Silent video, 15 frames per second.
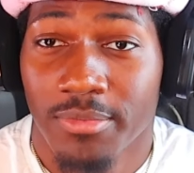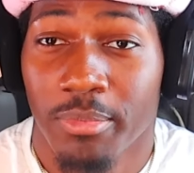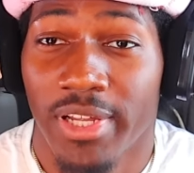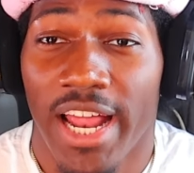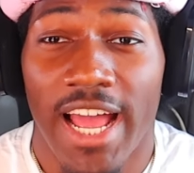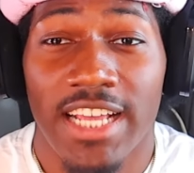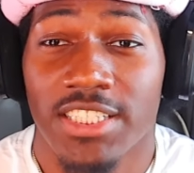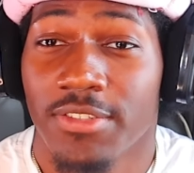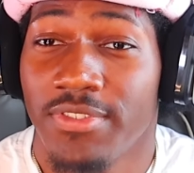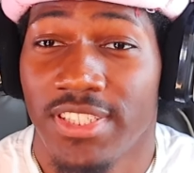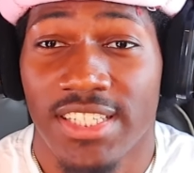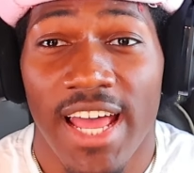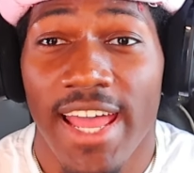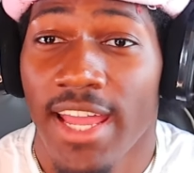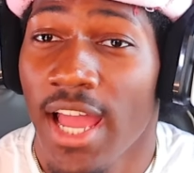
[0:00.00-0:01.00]
But as of
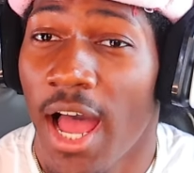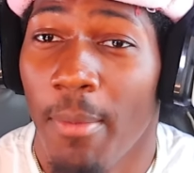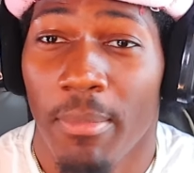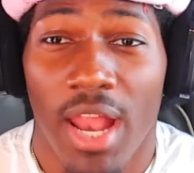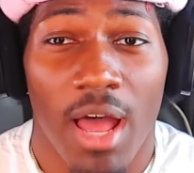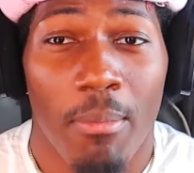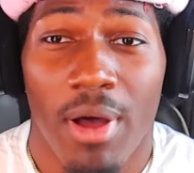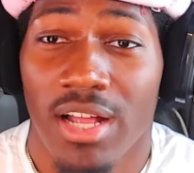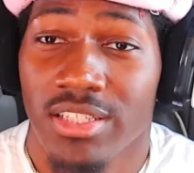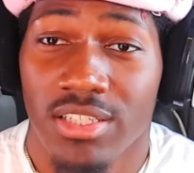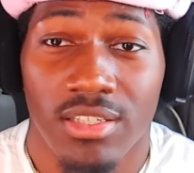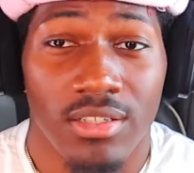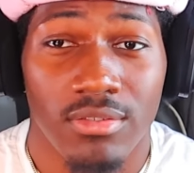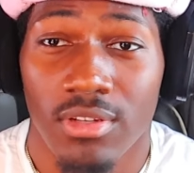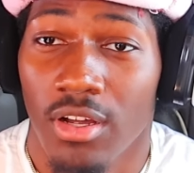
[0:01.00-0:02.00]
today, I'm not about
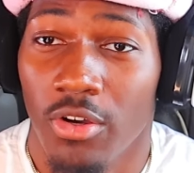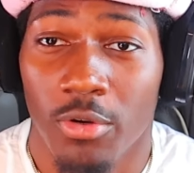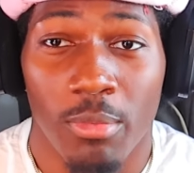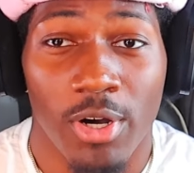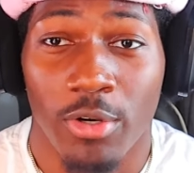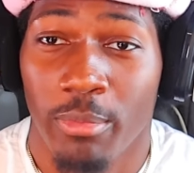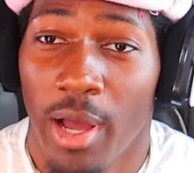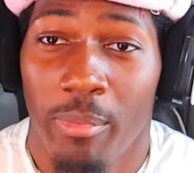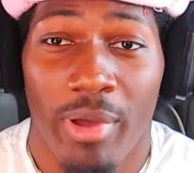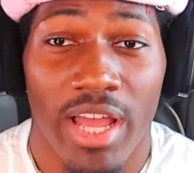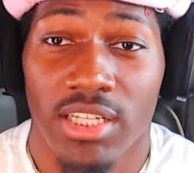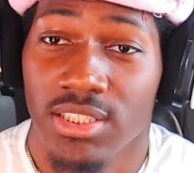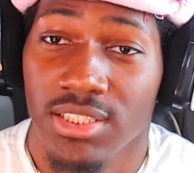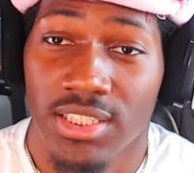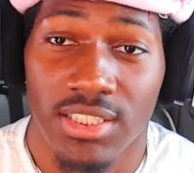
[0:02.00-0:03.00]
to. No, bro, my
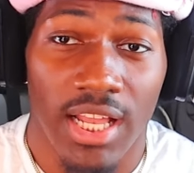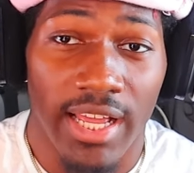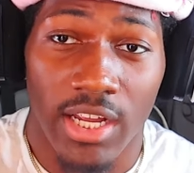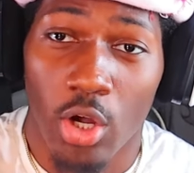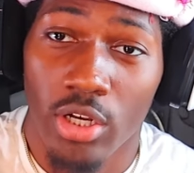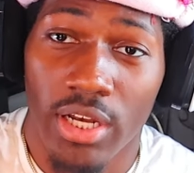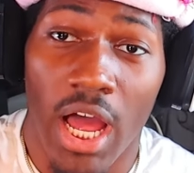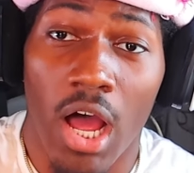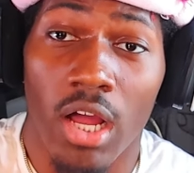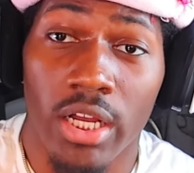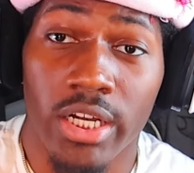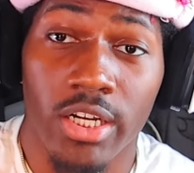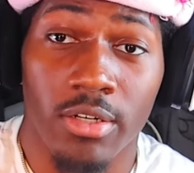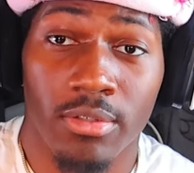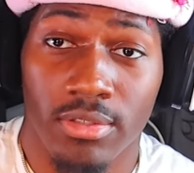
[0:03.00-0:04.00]
patience is like down
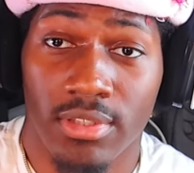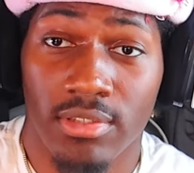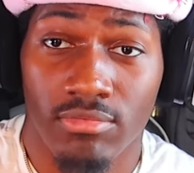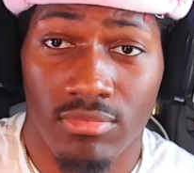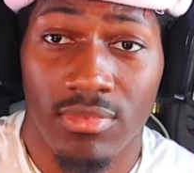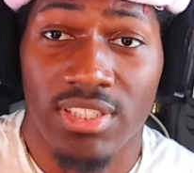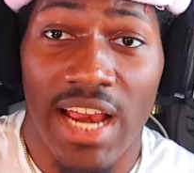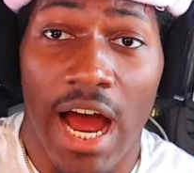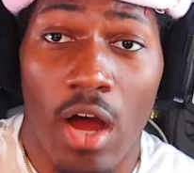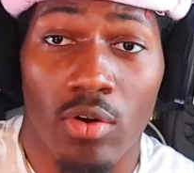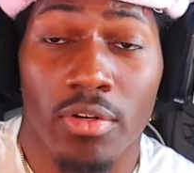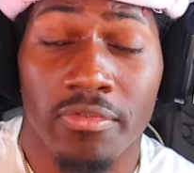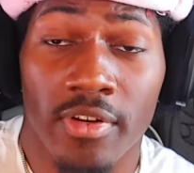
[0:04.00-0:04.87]
here, down the fuck